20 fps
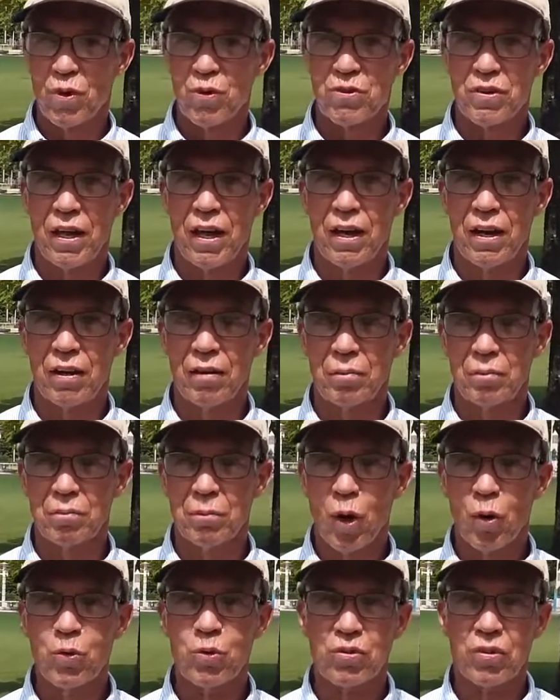first had a
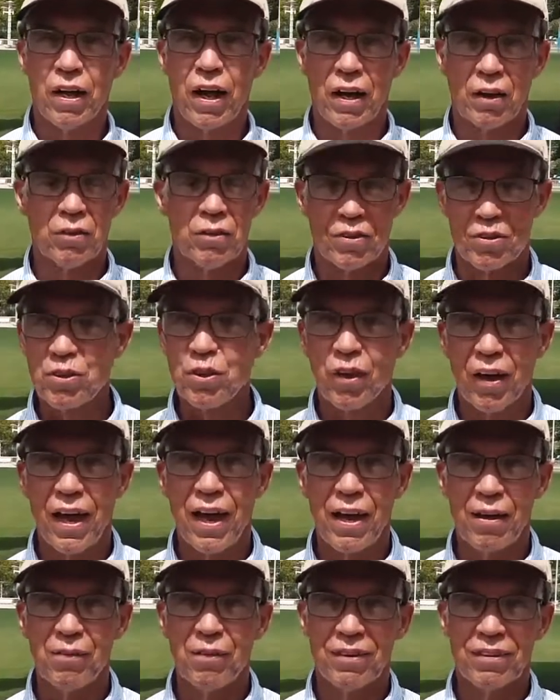motorcycle and still
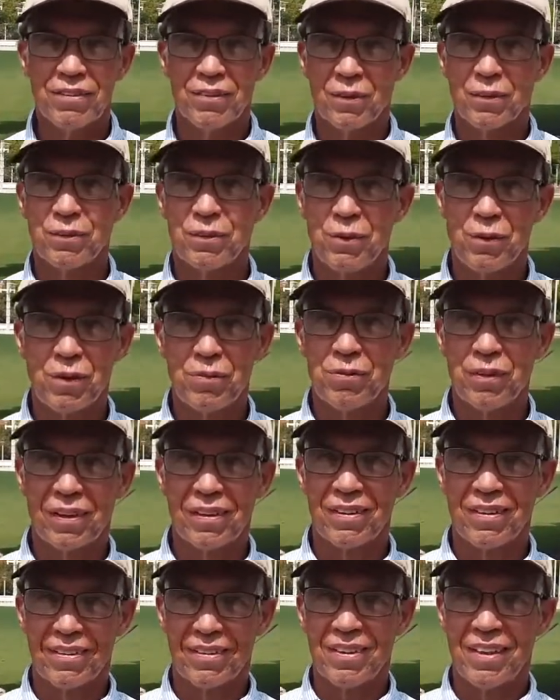have it. It's a
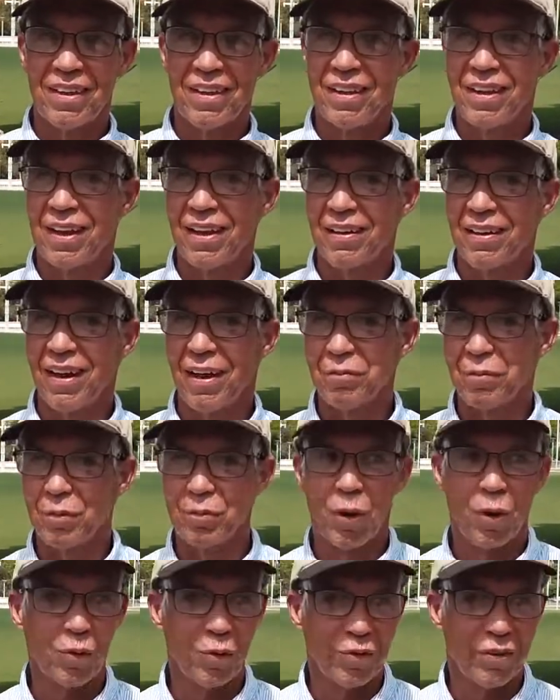terrific thing. I'm
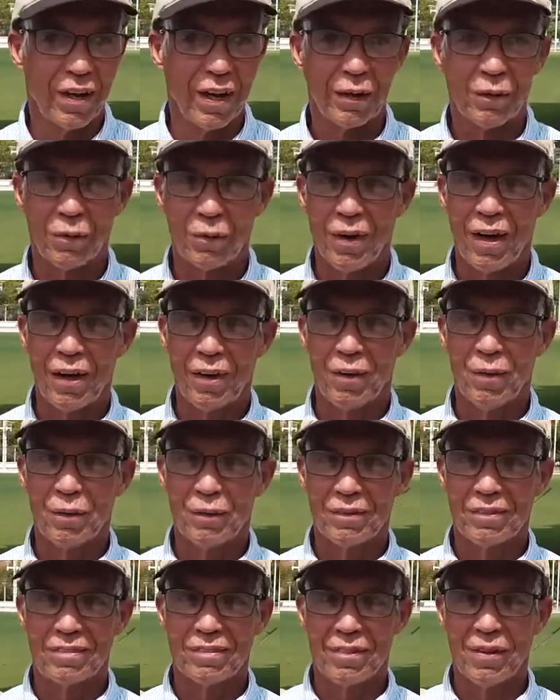a motorcycle
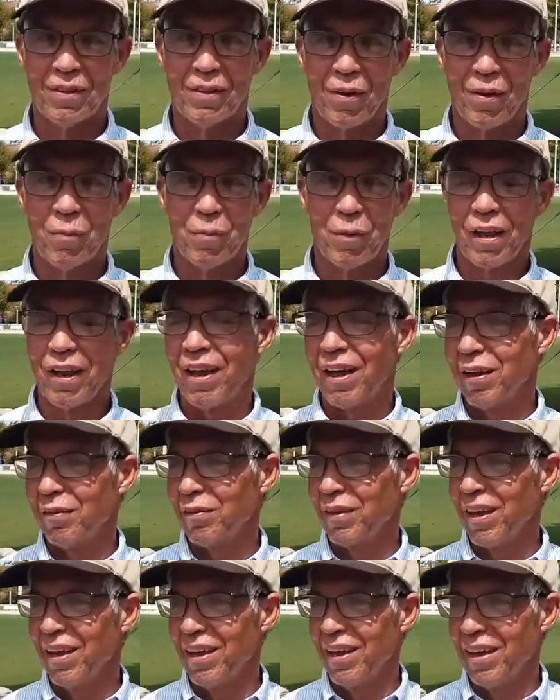rider all my
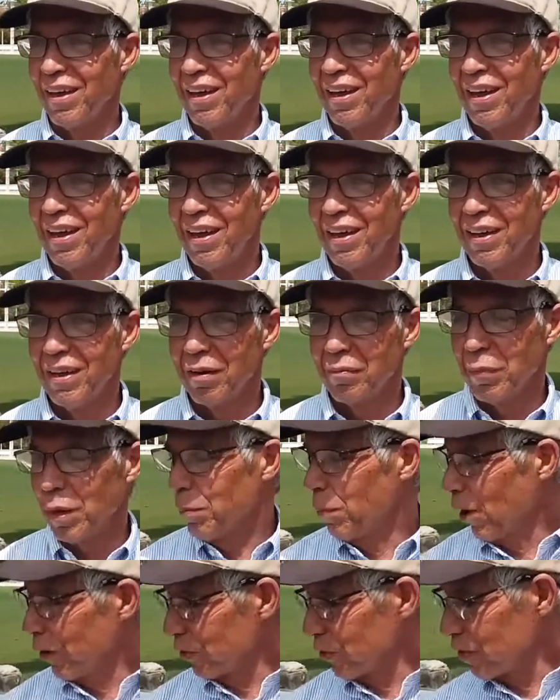life. But
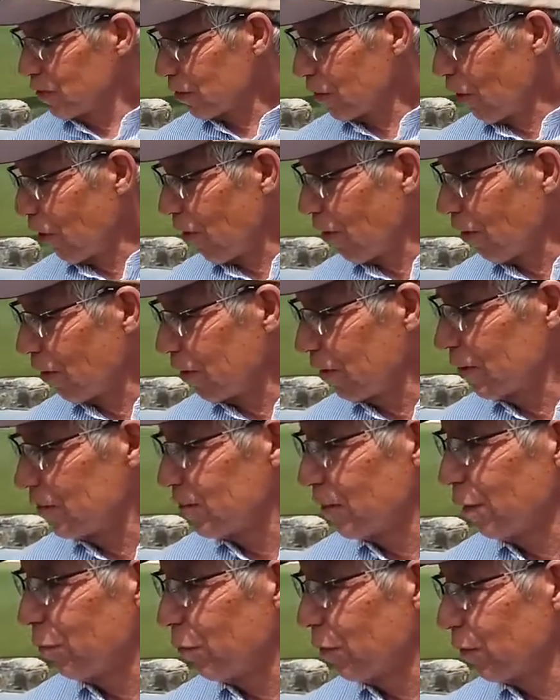I bought this car in
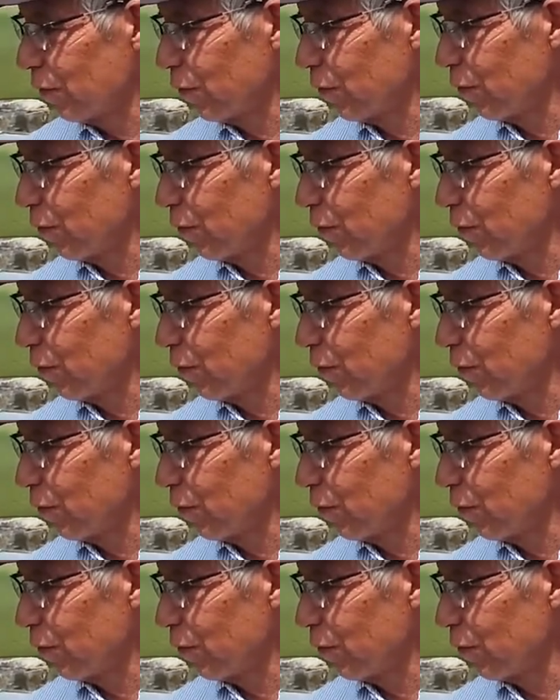December of